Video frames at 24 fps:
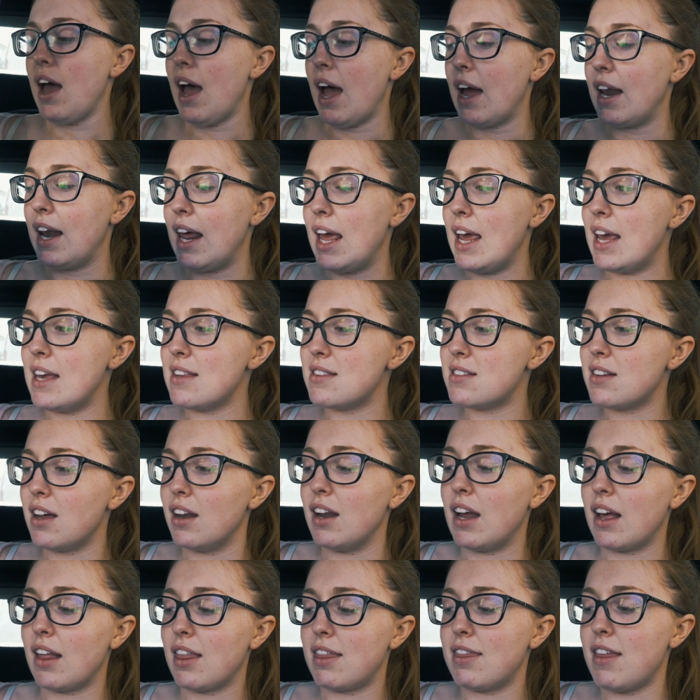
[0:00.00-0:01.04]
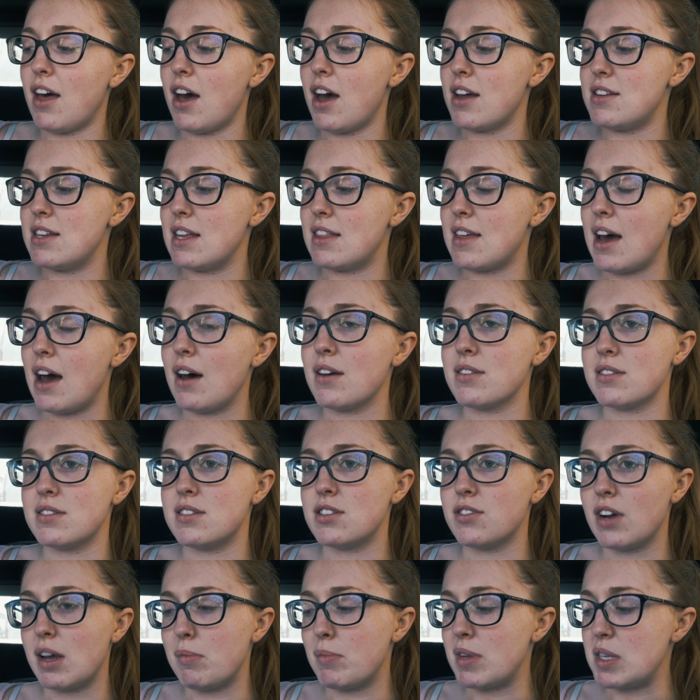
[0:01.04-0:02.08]
And he's done like
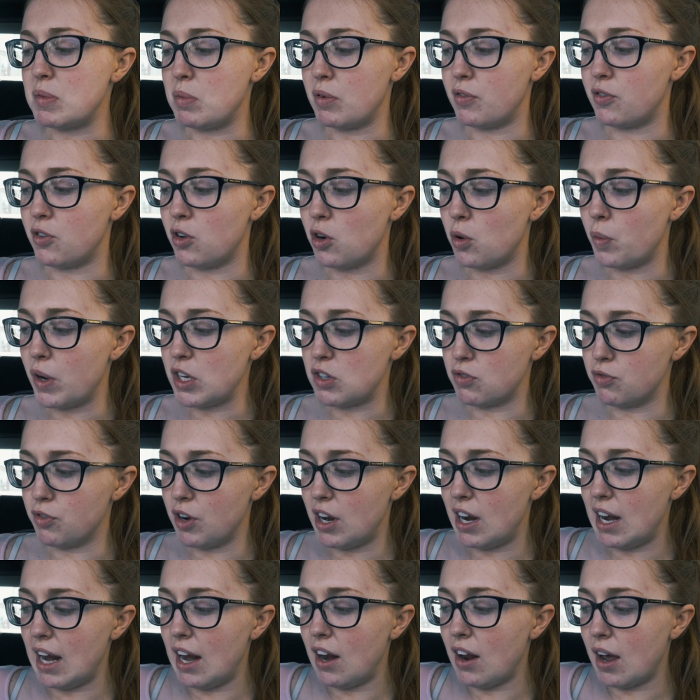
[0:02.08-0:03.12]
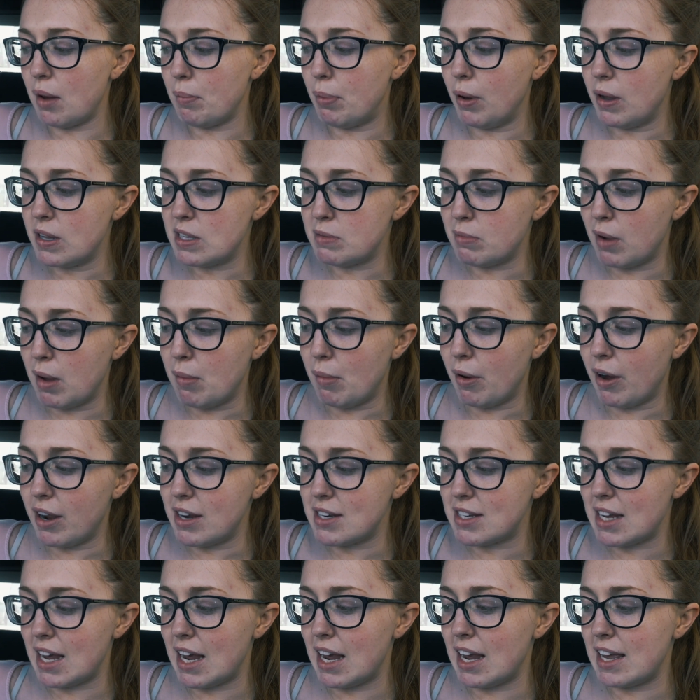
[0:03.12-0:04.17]
30,000 treatments before, which really like puts my
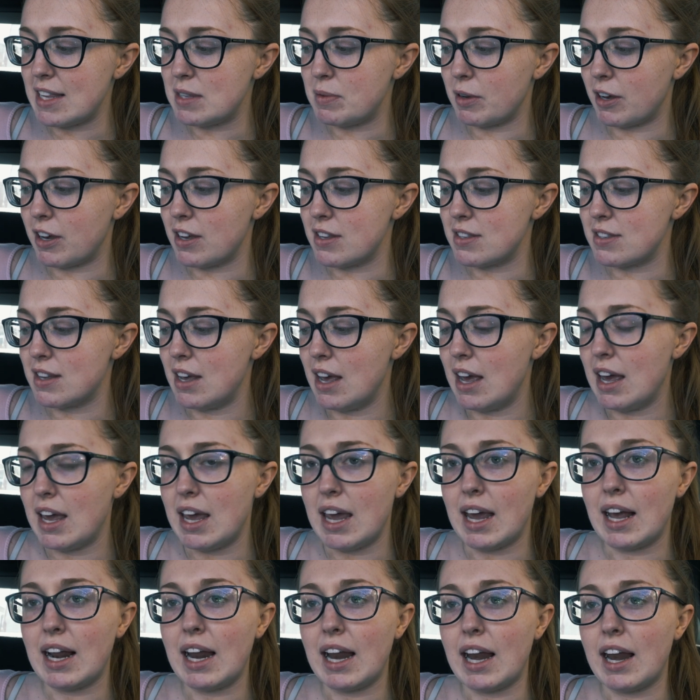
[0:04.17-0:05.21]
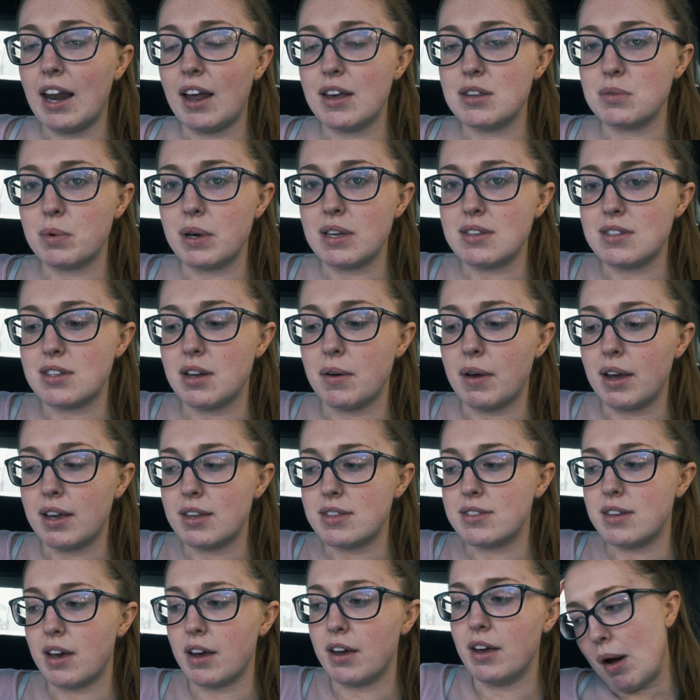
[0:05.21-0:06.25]
mind at ease because he clearly knows what he's
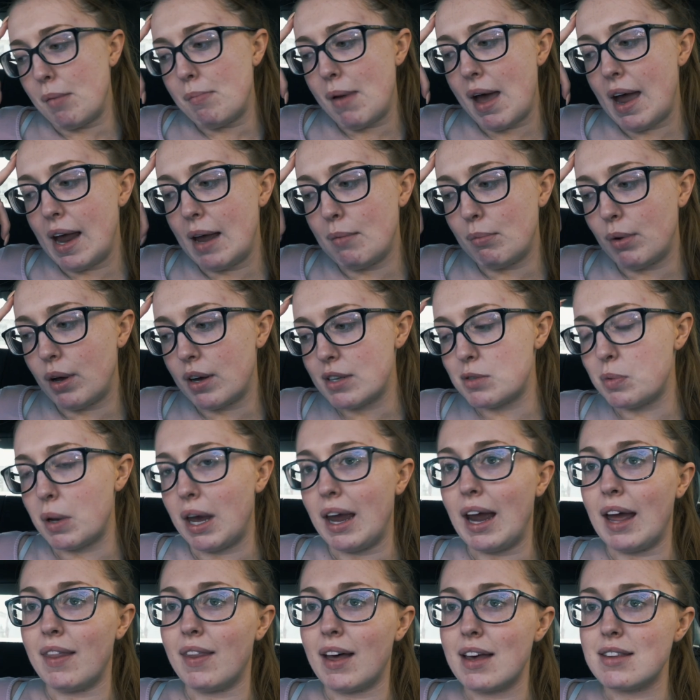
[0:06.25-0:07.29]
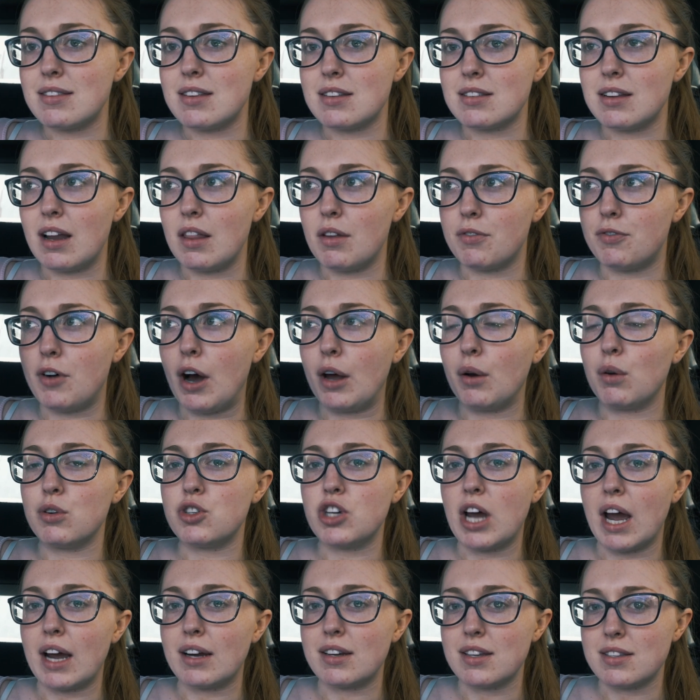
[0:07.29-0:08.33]
doing. So I met him last week and that's just like the final
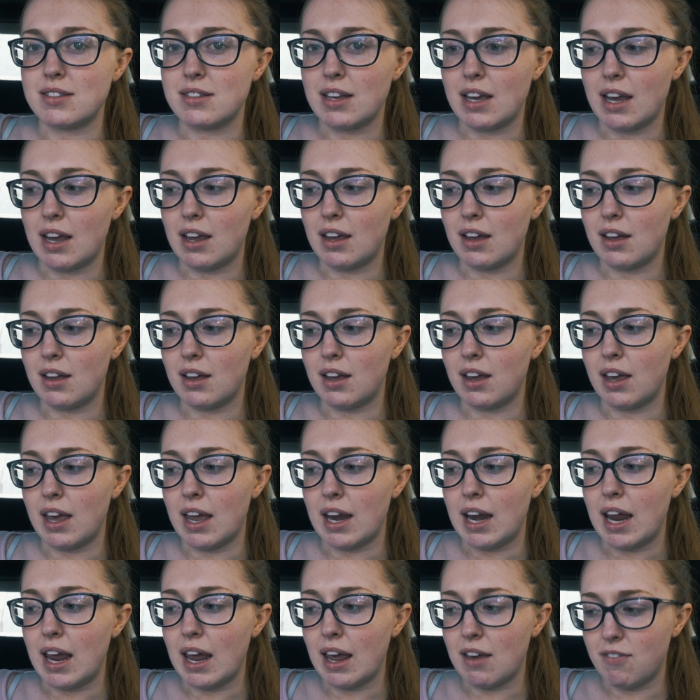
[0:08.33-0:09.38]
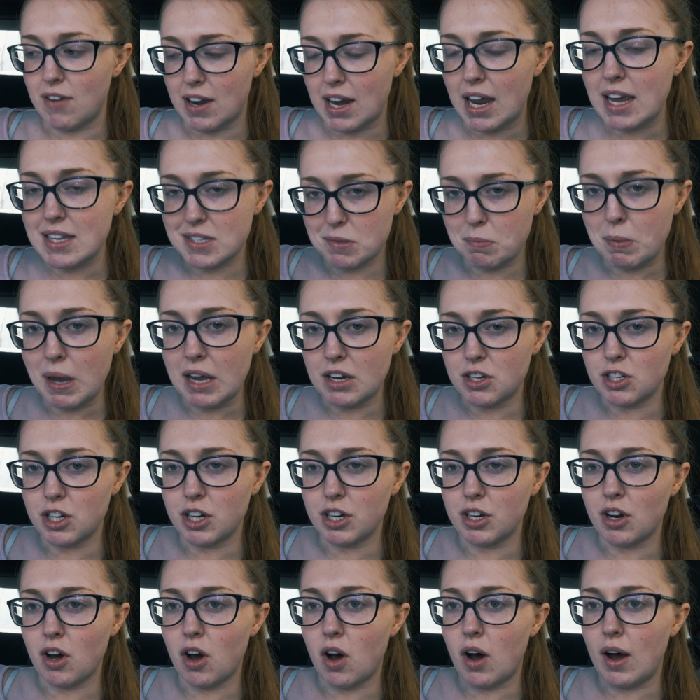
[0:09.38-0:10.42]
check to see if in his
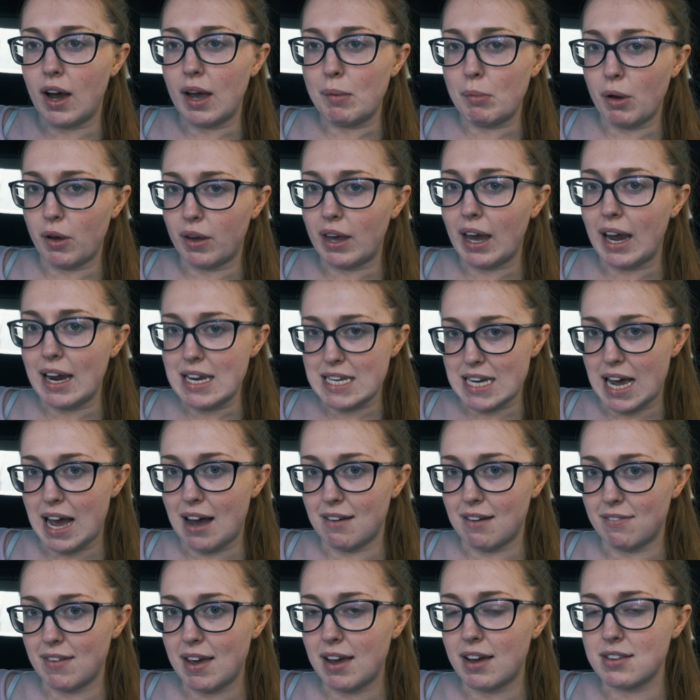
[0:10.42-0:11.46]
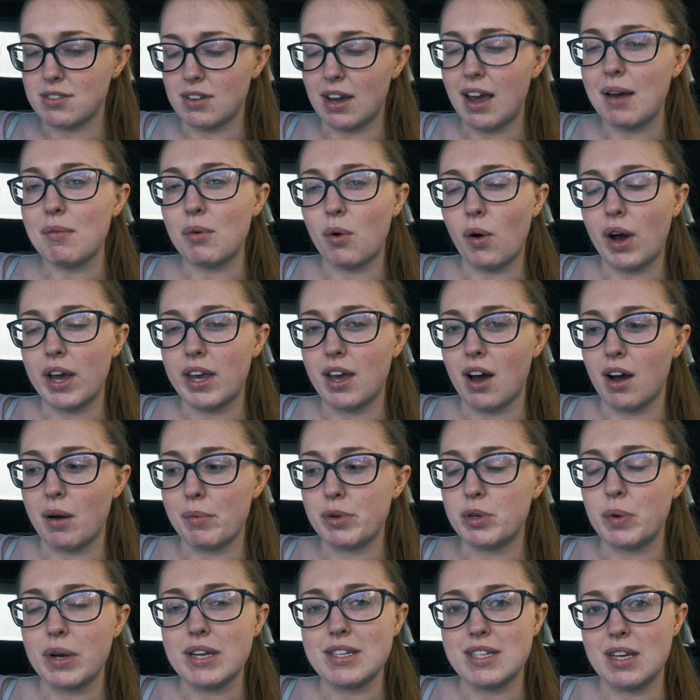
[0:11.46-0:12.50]
opinion I'm okay to have it, because I am quite young.
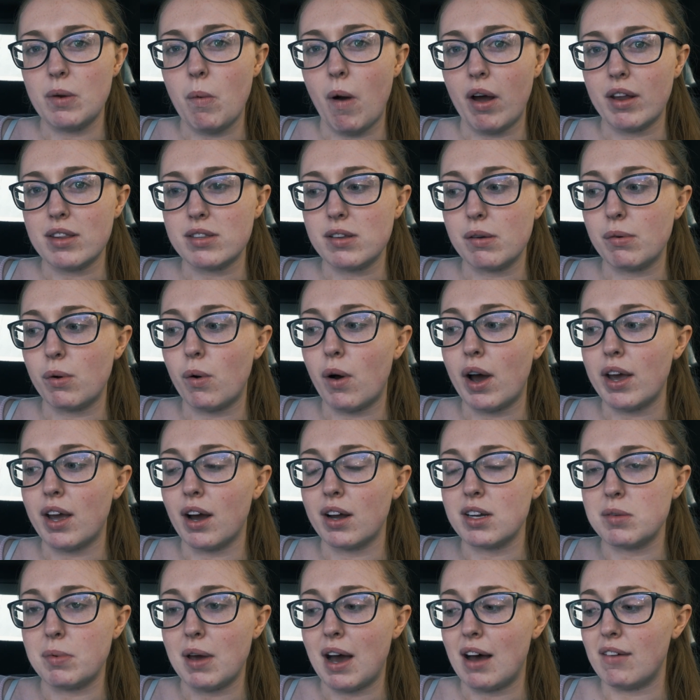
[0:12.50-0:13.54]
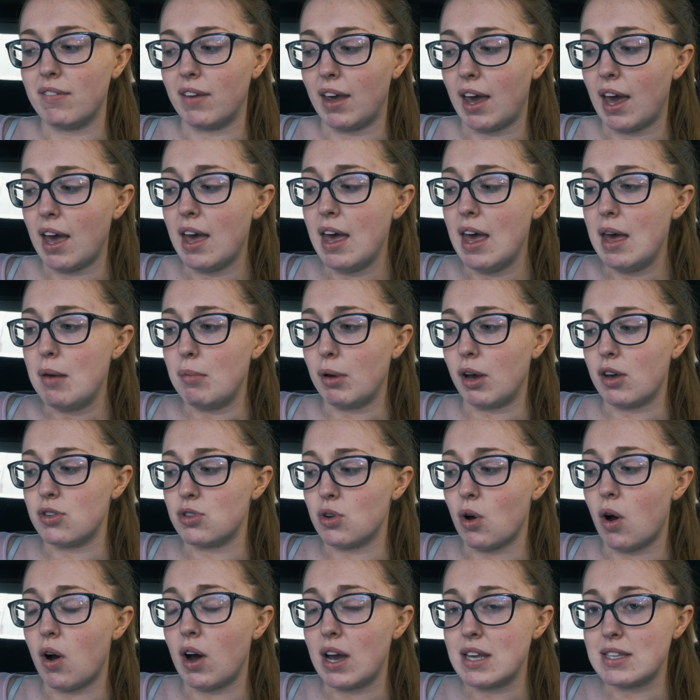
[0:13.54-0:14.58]
I'm 21, so I'm quite young to be having it because
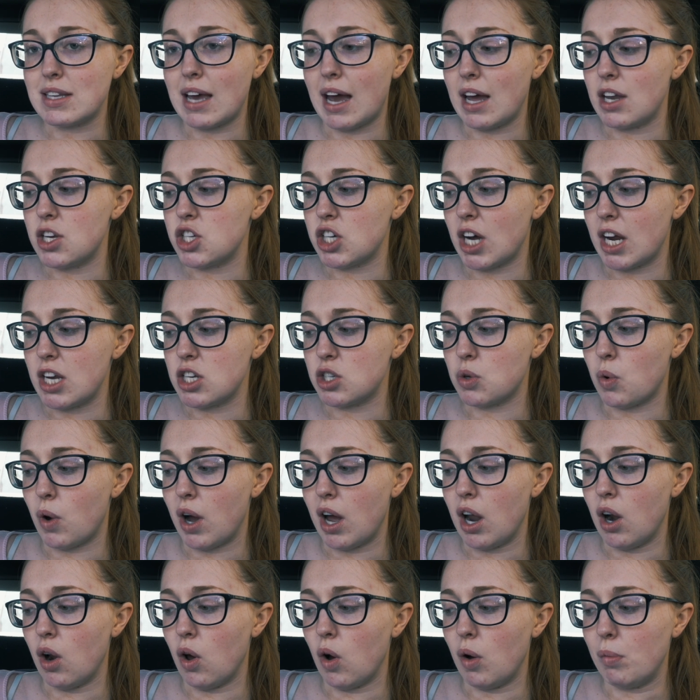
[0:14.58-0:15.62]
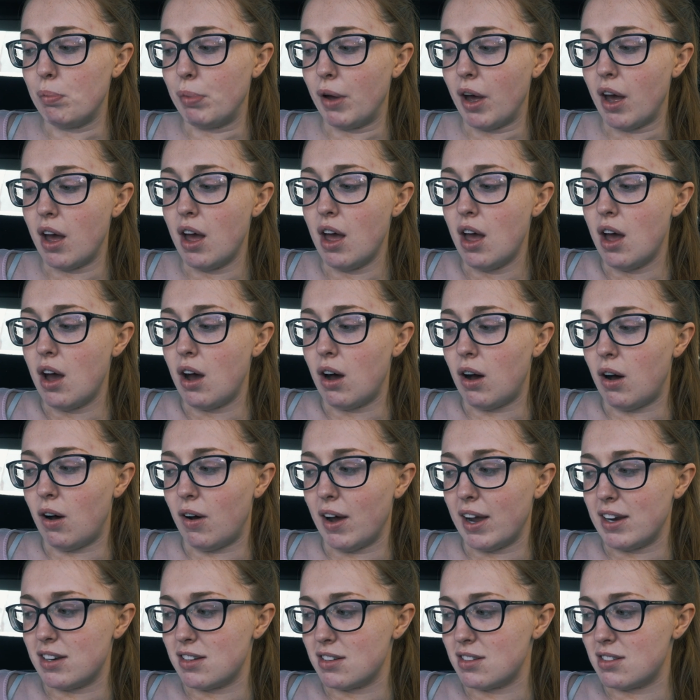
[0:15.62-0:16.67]
your eyes can change quite a lot, but
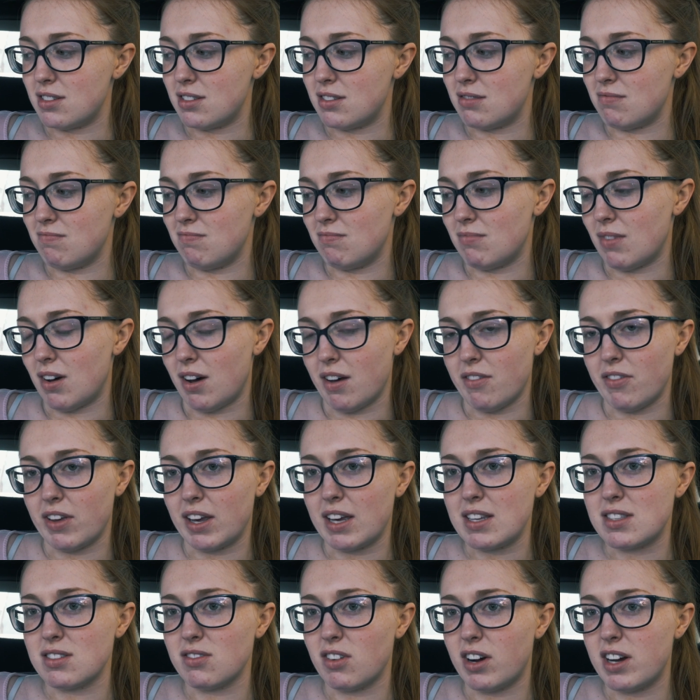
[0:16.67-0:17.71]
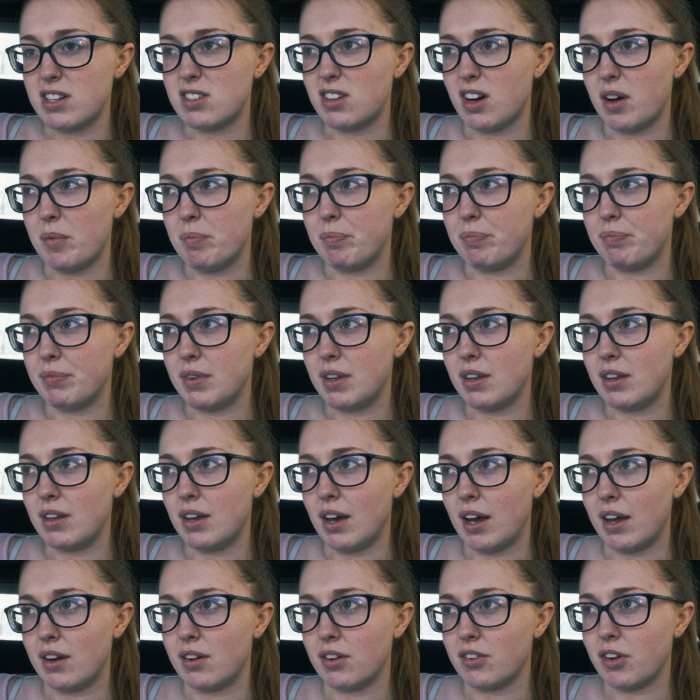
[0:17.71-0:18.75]
I think it's the right time
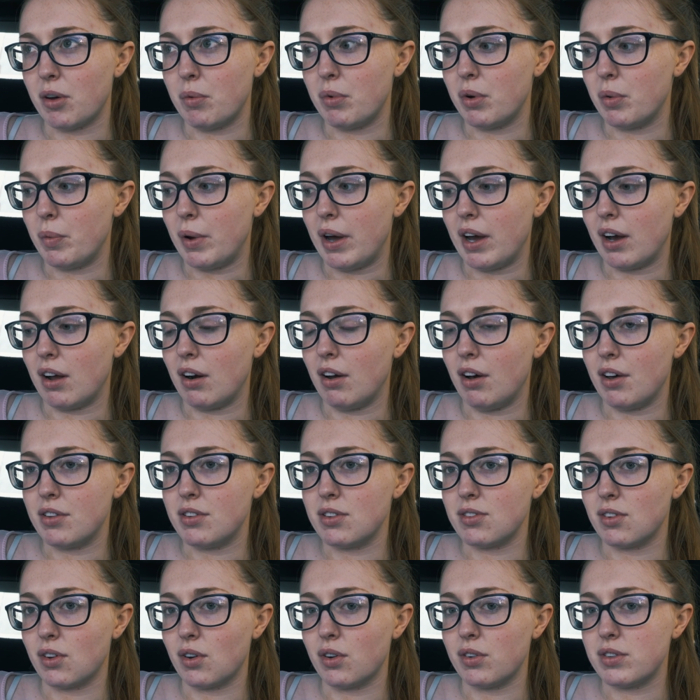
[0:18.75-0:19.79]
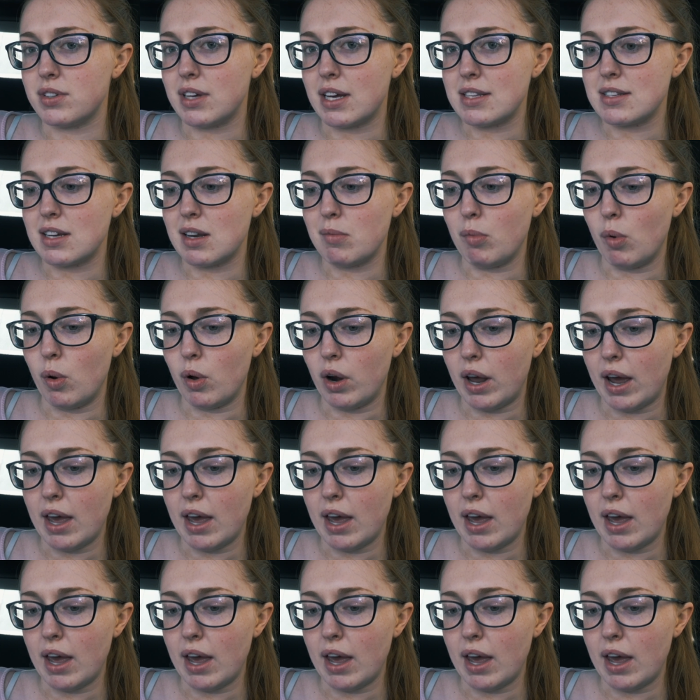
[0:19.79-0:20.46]
and I don't want to wear glasses and contacts anymore.